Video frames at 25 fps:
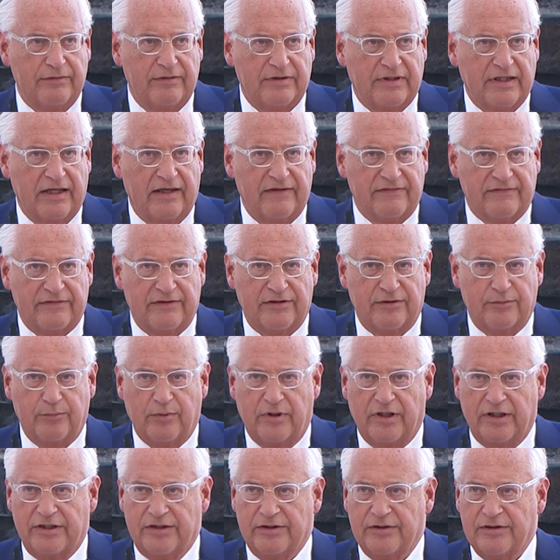
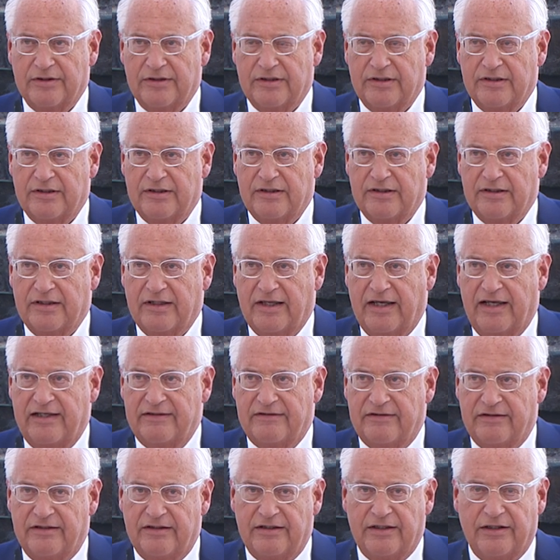2001,
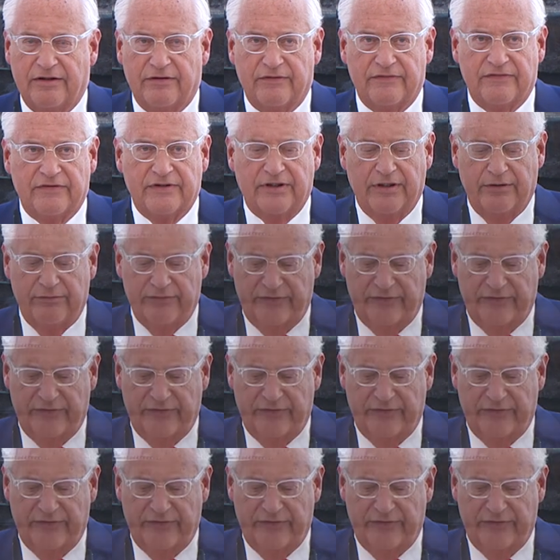18 years ago